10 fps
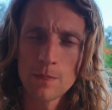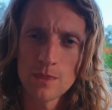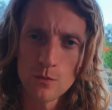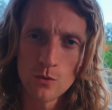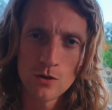
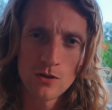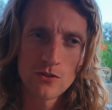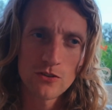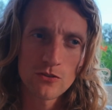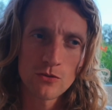the
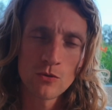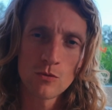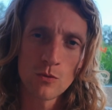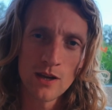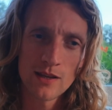world to
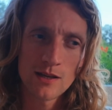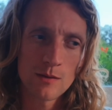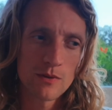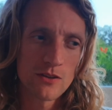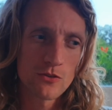wake
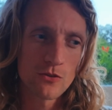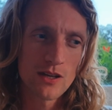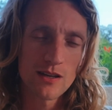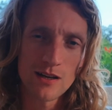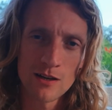up and to
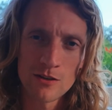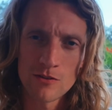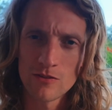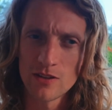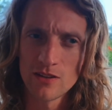get out
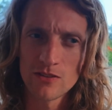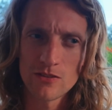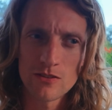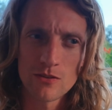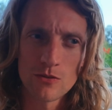of these